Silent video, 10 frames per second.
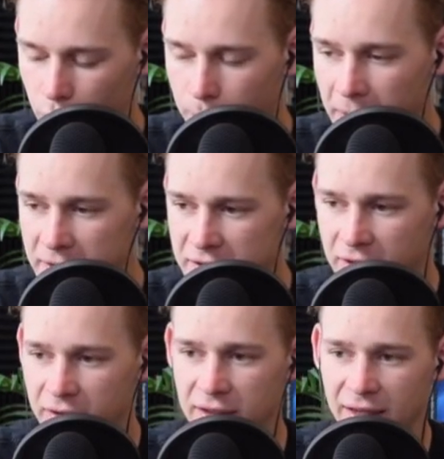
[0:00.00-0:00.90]

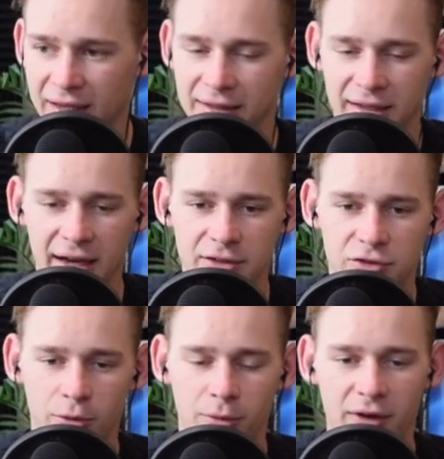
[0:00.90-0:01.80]
basically, in the
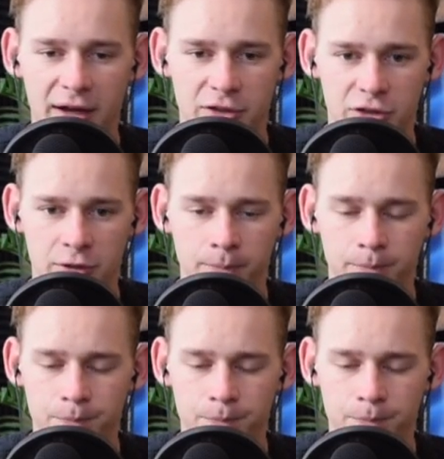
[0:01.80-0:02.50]
axiom of action,